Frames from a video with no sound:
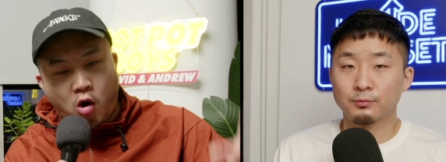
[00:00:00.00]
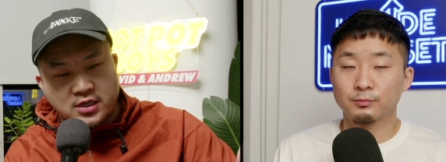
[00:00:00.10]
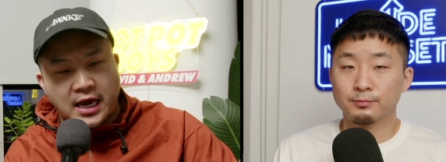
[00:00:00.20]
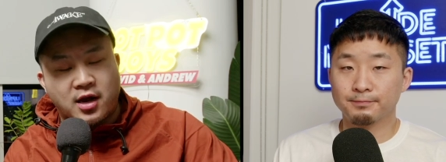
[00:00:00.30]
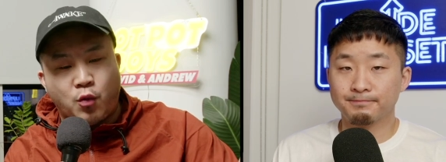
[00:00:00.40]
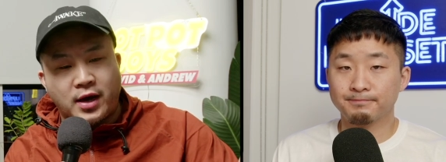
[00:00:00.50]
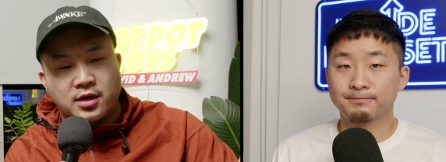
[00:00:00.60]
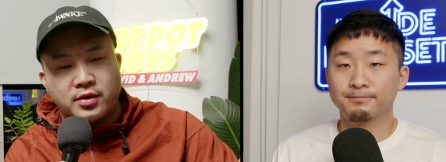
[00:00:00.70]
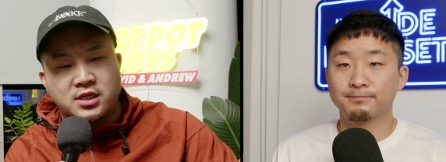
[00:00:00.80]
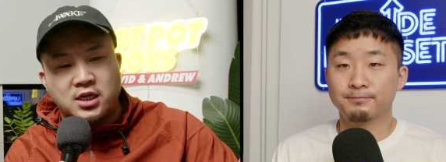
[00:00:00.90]
Speaker 1: takeaways on
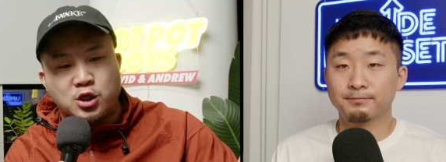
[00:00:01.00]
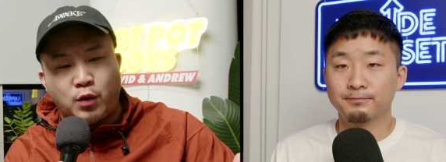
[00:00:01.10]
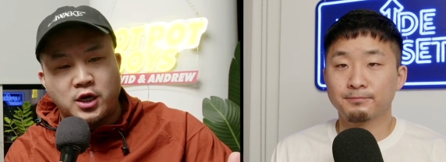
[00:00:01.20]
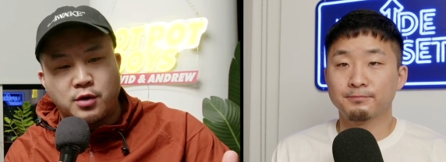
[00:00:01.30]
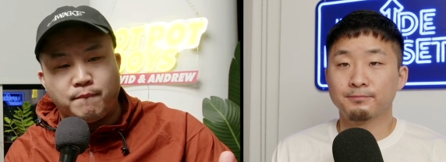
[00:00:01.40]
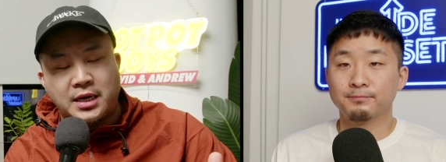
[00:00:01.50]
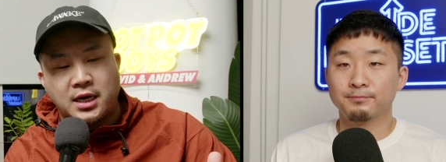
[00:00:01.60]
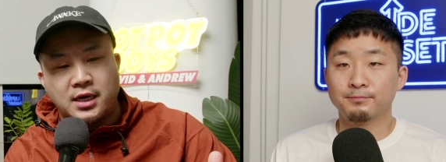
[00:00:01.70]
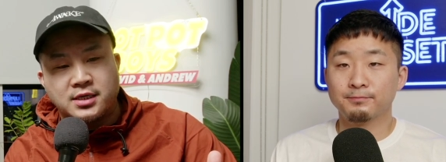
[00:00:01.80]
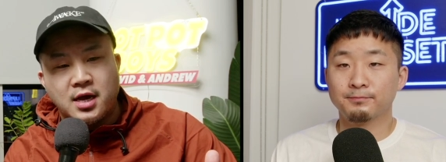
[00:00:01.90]
this situation
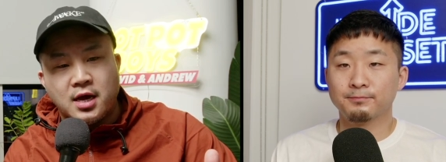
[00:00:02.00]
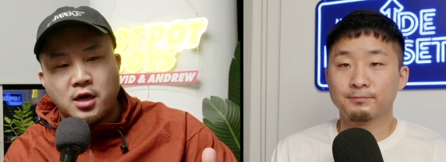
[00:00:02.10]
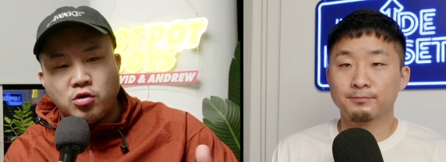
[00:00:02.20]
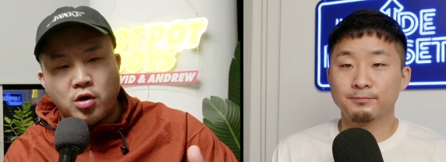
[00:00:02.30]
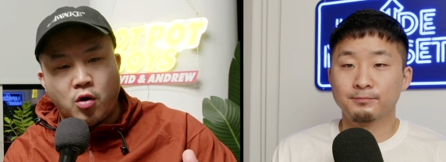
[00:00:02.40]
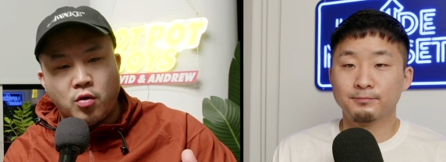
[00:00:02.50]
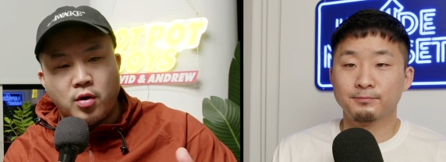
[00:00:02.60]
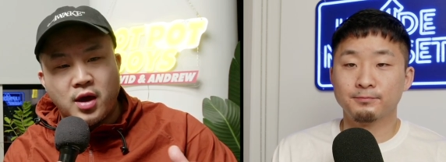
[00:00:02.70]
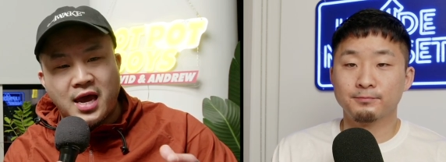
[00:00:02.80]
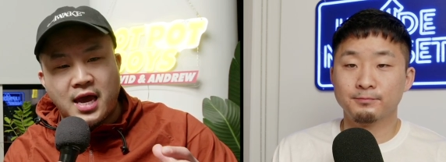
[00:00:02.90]
because, you know,
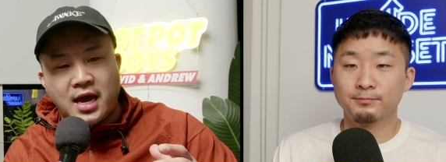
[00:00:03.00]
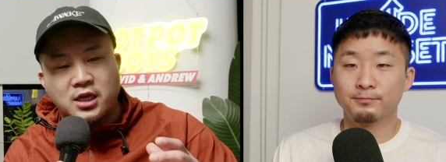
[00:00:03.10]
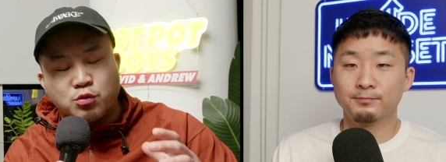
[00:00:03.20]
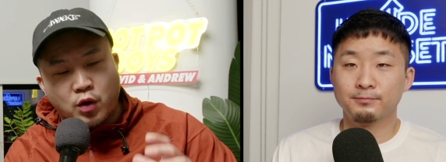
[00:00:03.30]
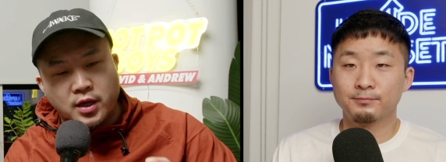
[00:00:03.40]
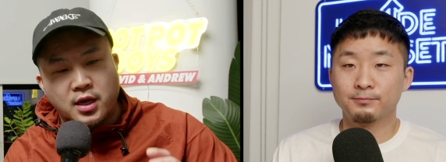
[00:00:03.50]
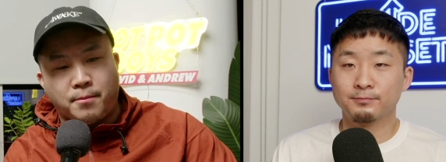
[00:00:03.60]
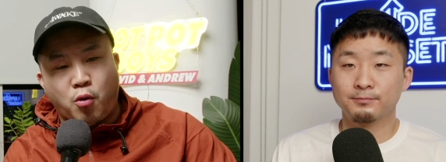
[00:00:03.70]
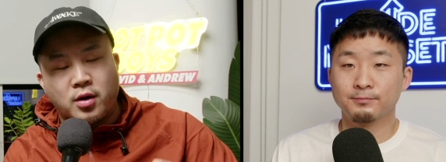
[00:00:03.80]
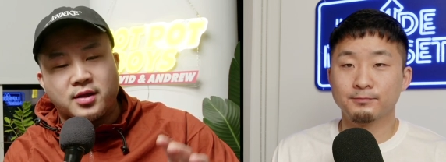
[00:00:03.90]
it's really
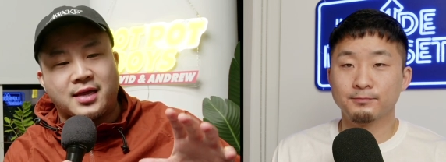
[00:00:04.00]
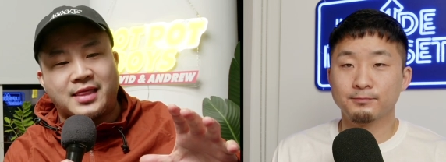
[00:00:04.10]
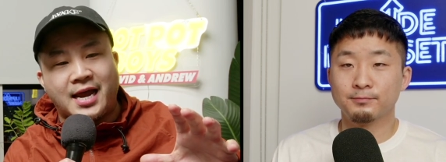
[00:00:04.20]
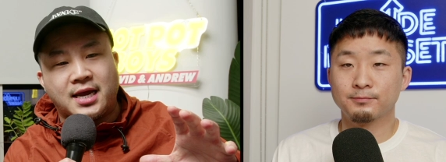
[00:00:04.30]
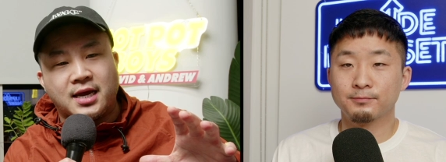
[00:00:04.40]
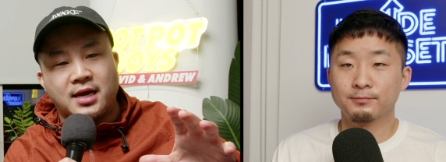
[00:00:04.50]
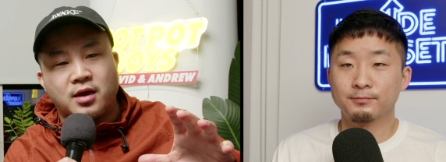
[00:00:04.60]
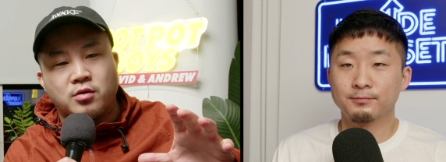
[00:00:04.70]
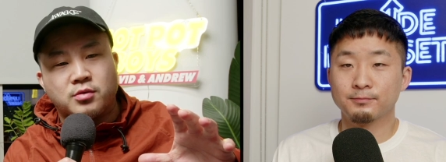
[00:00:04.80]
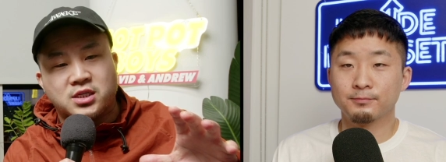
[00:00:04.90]
important that, like,
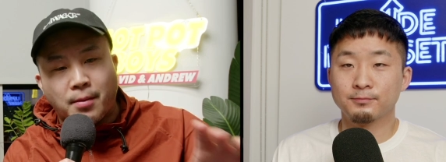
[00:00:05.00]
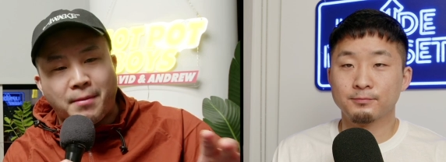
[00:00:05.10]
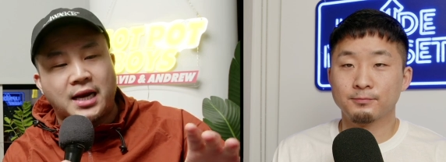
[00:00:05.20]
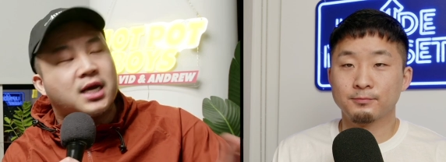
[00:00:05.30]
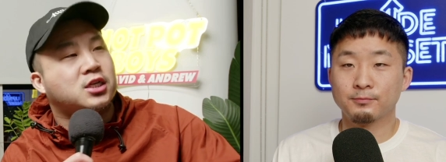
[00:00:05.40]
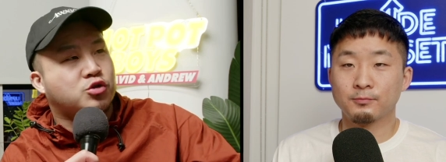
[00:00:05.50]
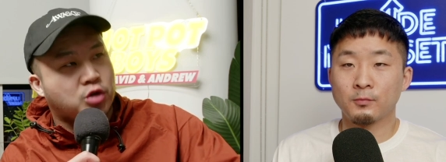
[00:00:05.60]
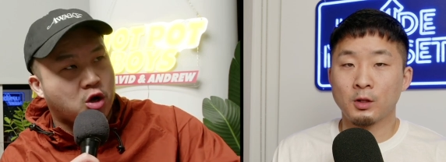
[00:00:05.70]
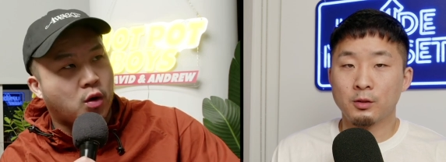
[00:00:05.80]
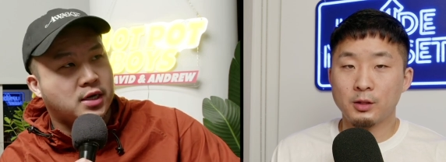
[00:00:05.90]
somebody cuts through the
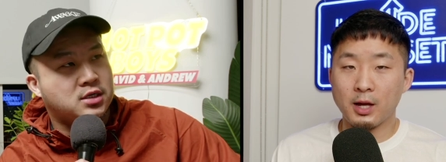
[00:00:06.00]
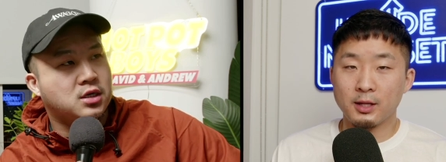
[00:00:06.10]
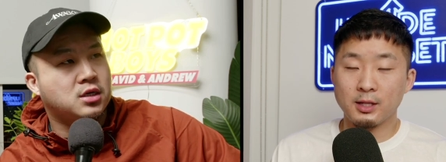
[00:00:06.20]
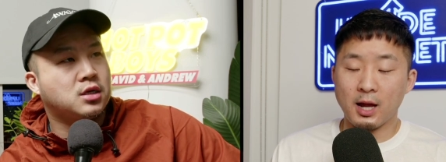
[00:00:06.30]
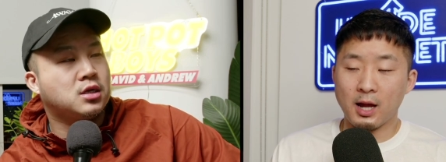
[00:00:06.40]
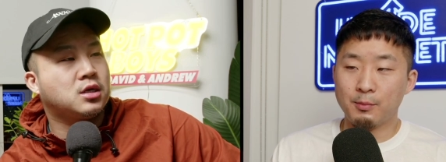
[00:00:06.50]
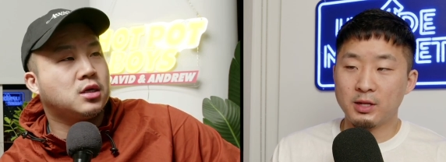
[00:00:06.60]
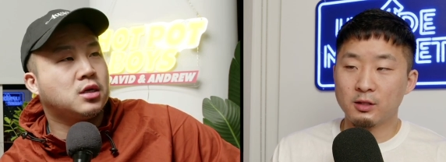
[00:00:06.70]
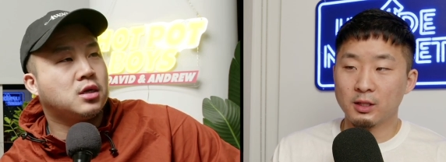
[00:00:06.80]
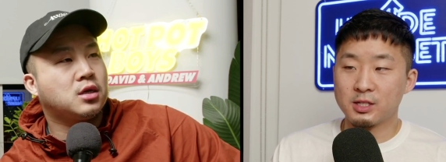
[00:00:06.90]
noise.
Speaker 2: Yeah, yeah. I
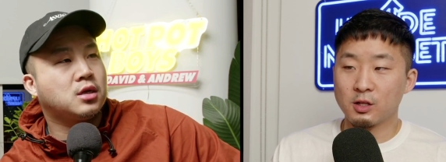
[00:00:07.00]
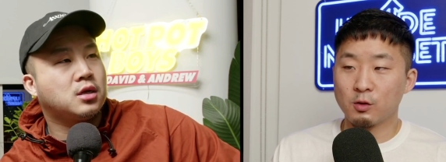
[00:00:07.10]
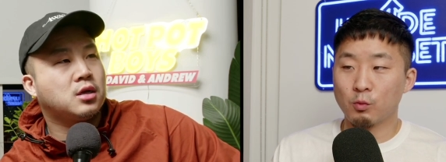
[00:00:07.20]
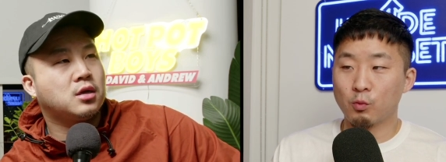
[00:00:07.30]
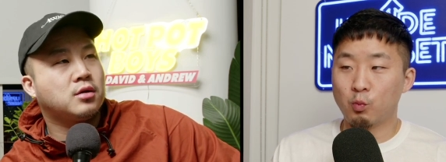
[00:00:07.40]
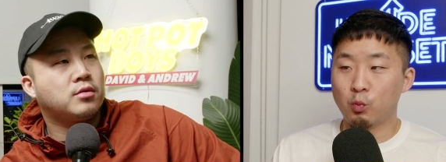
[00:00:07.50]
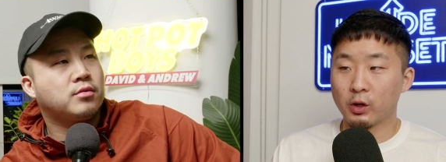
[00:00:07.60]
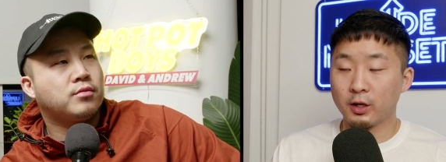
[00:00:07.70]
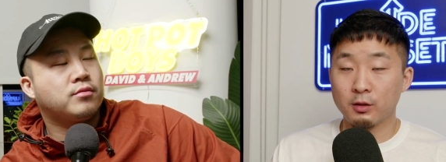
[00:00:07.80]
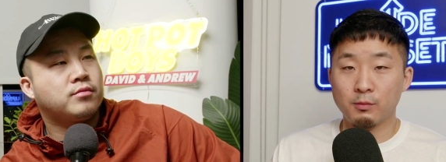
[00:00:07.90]
mean, listen, we're
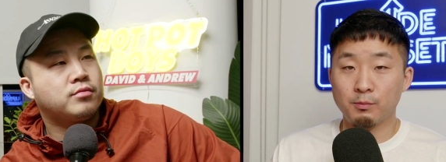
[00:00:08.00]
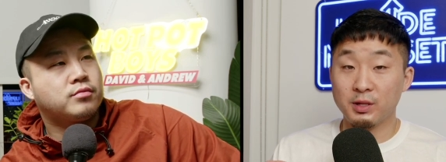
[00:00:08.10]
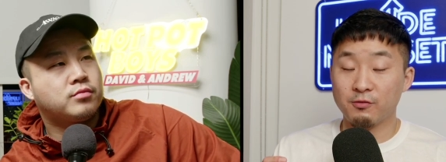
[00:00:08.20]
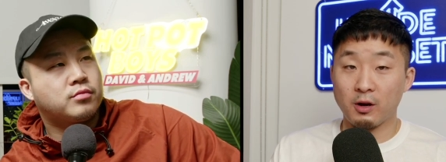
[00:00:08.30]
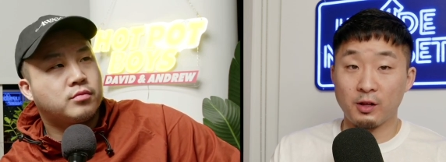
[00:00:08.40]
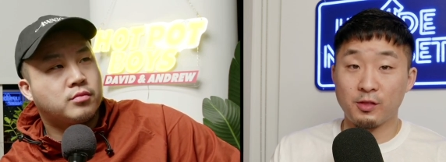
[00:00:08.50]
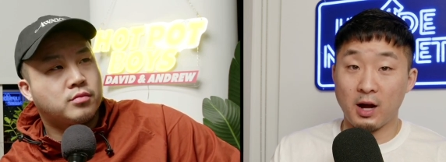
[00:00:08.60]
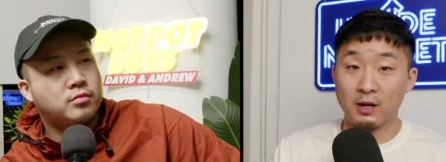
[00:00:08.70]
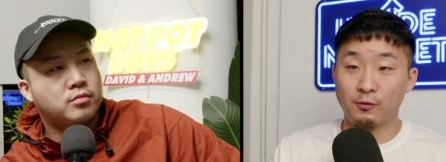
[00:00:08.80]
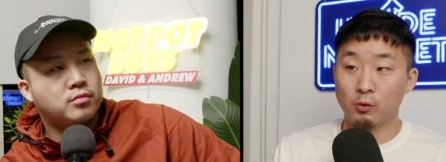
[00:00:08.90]
going to be very
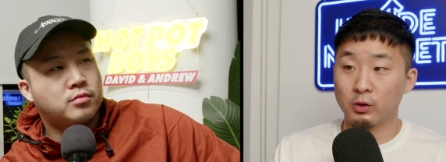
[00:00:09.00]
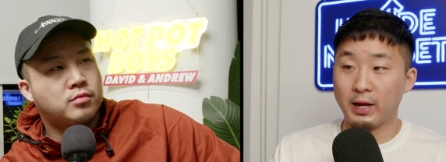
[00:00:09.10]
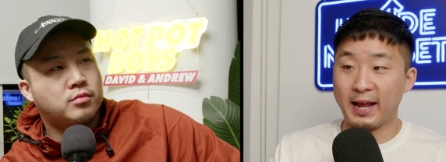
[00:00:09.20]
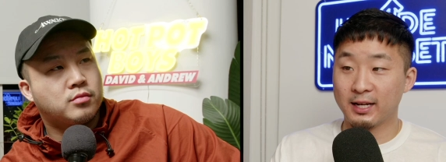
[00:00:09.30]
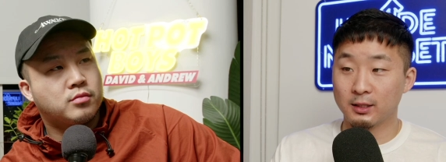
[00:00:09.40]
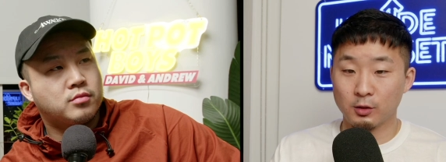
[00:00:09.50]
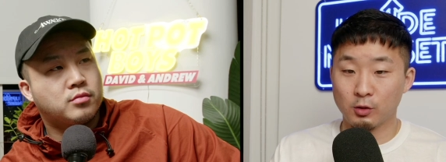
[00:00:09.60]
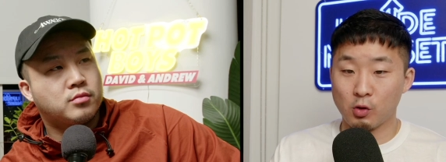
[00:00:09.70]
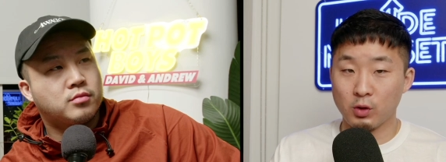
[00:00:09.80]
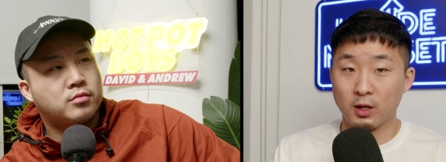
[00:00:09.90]
thoughtful and
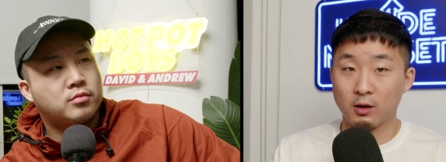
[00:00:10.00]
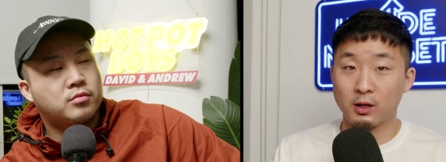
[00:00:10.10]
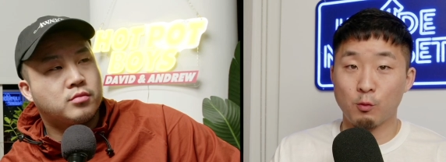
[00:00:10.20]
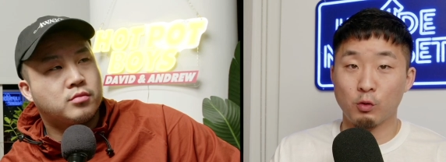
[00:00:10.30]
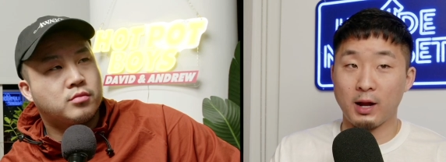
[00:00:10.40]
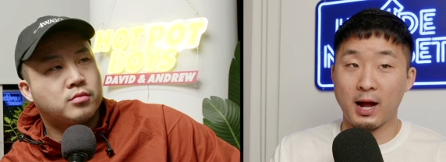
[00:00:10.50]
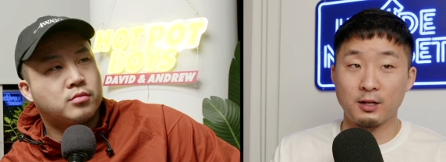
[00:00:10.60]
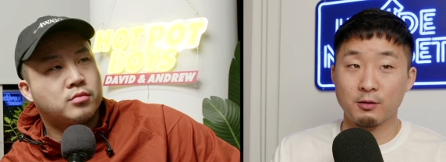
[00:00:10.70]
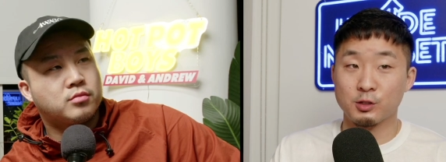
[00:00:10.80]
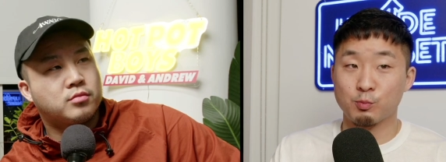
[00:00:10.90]
analytical here, and we're not
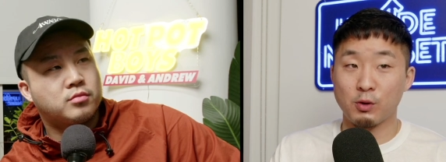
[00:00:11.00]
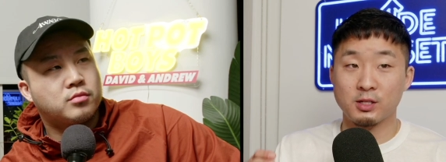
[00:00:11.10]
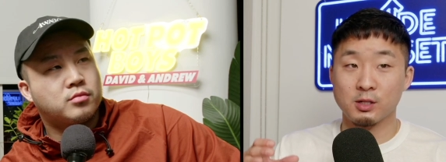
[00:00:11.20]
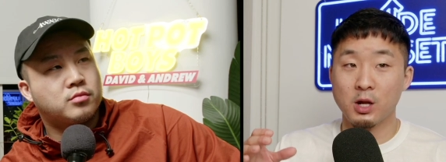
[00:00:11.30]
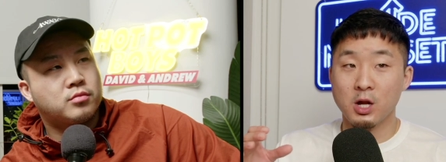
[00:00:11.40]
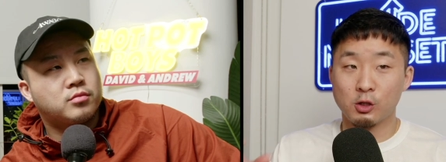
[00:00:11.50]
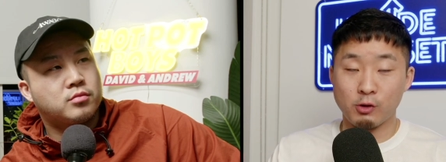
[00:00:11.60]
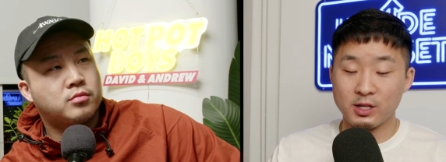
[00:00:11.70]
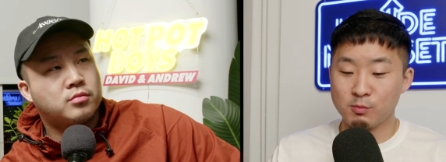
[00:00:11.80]
here to spread some crazy